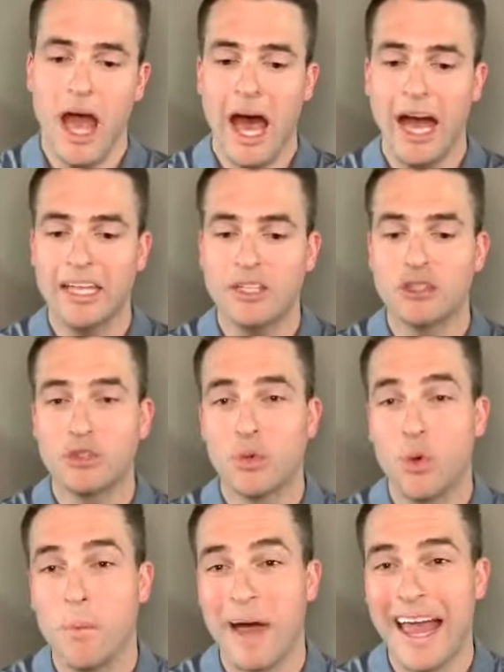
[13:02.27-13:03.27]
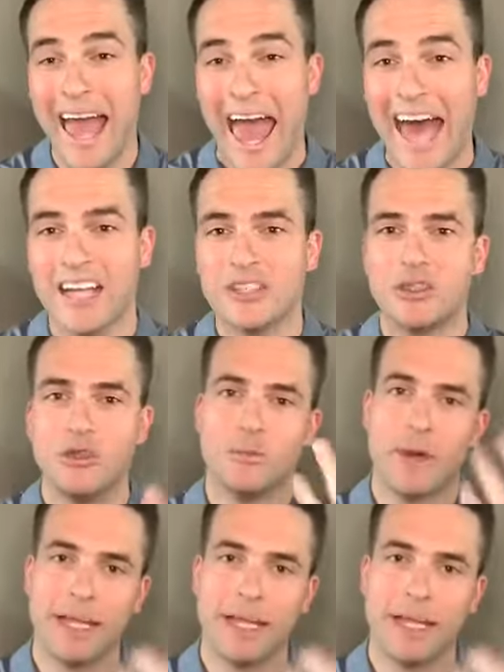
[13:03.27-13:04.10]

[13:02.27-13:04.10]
I control my attitude, my